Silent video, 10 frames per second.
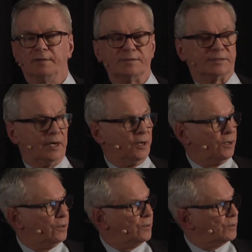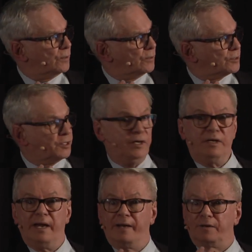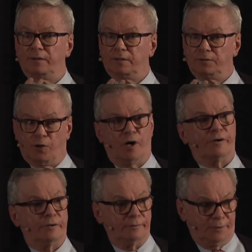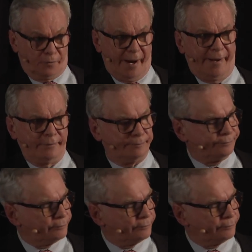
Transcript: So she and her little daughter, Lorraine,